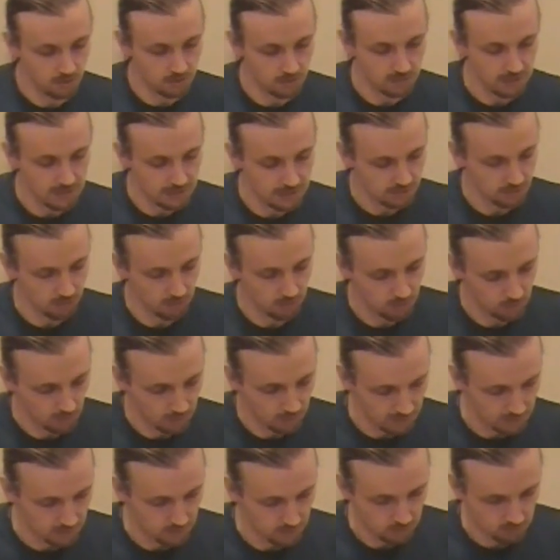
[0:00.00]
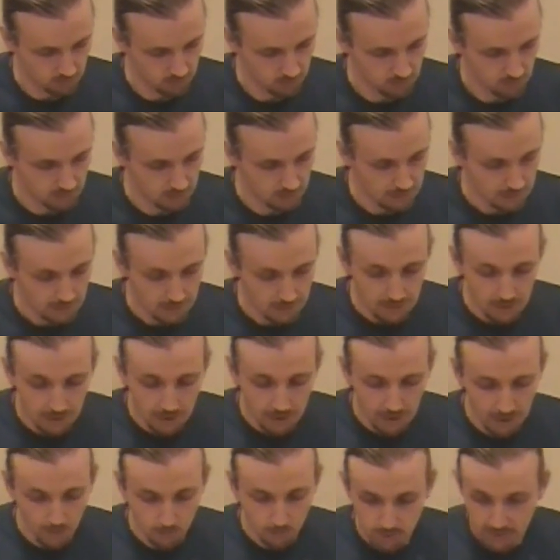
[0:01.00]
That's all quite cool.
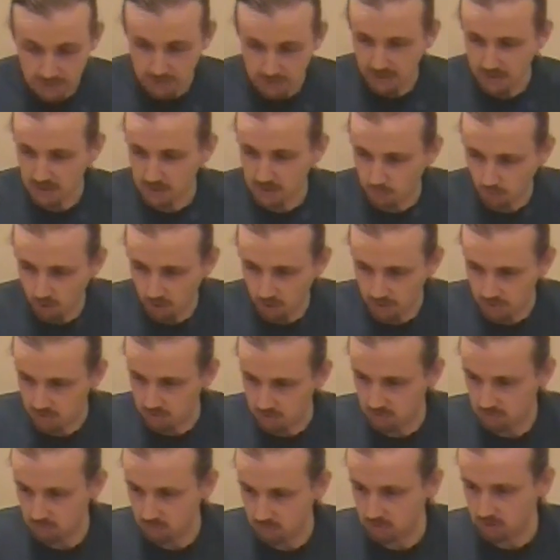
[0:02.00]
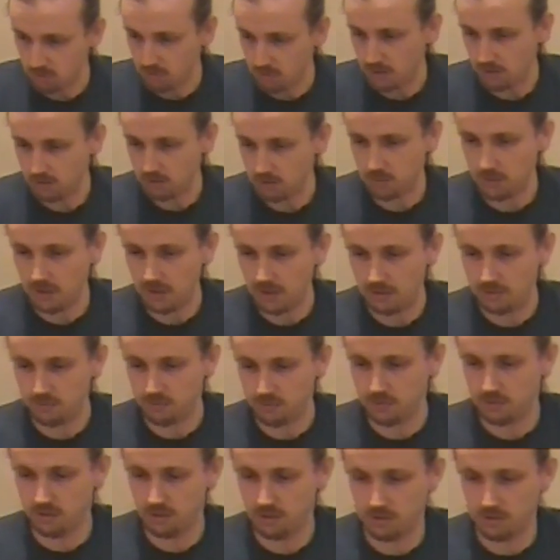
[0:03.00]
So yes, that's the board. So what else do we have?